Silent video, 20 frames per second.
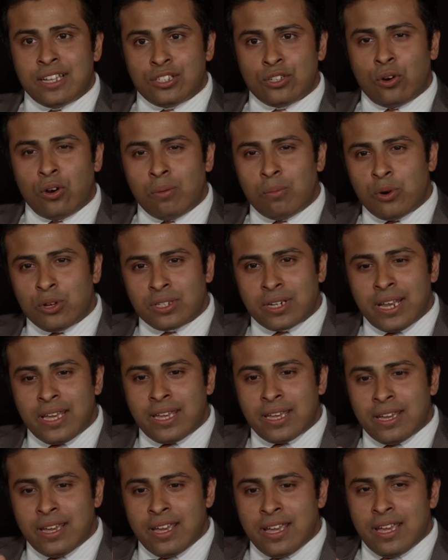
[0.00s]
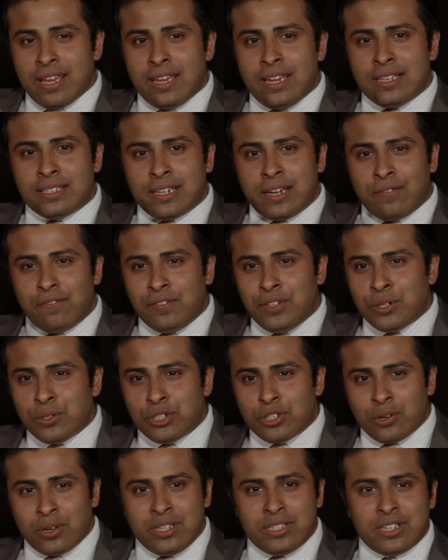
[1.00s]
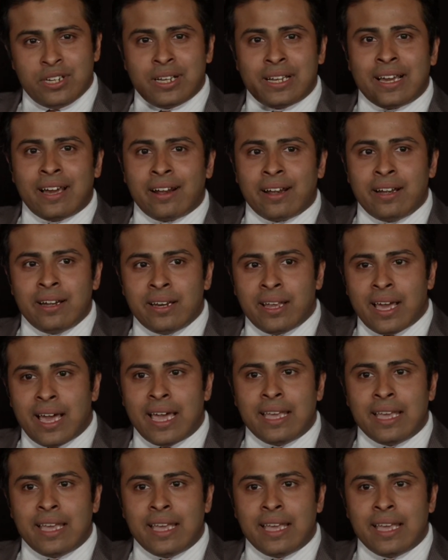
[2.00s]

almost like, is it a future or is it a current?